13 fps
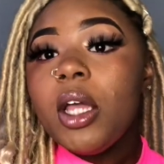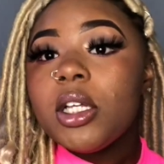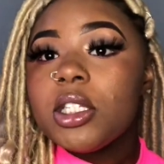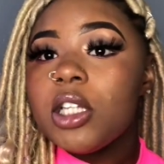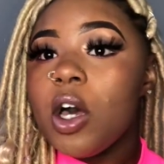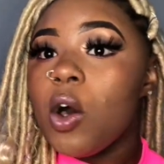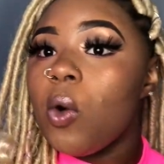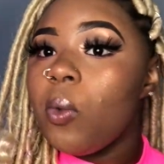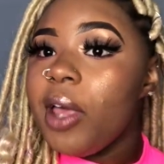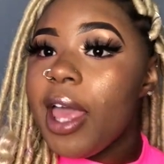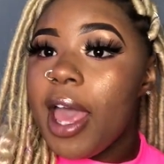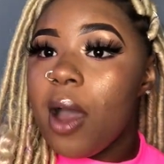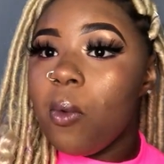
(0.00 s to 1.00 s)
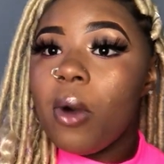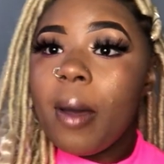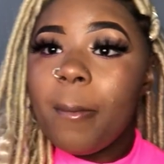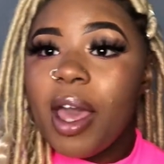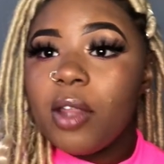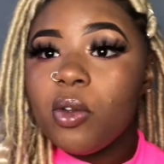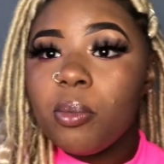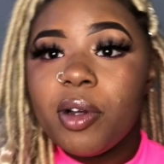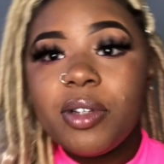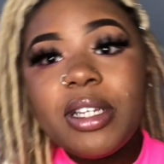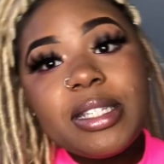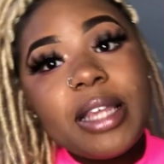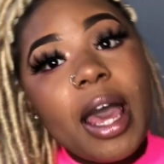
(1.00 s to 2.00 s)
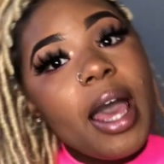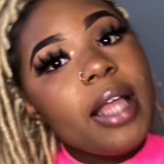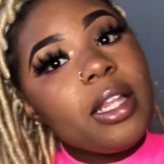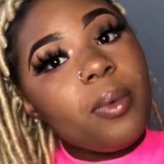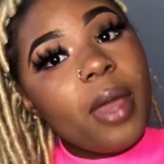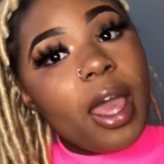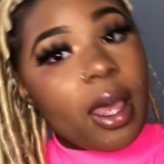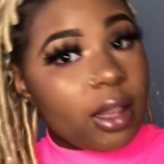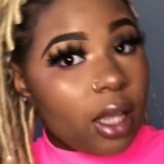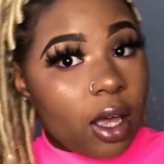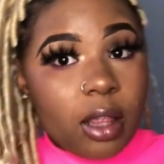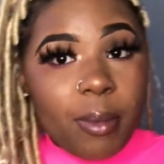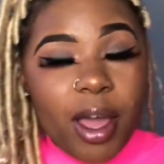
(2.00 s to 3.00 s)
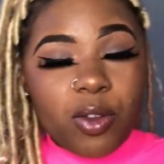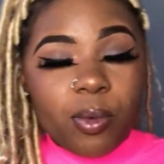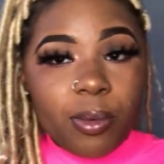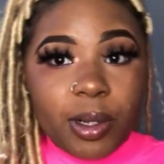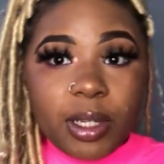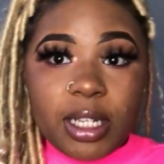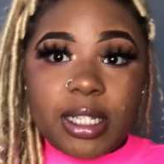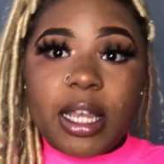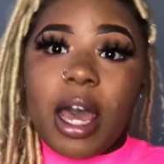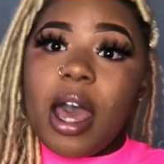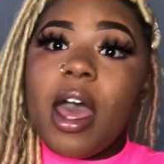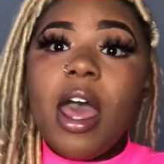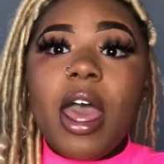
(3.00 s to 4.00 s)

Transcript: So we had one bathroom on this side, and then we had the other bathroom on this side.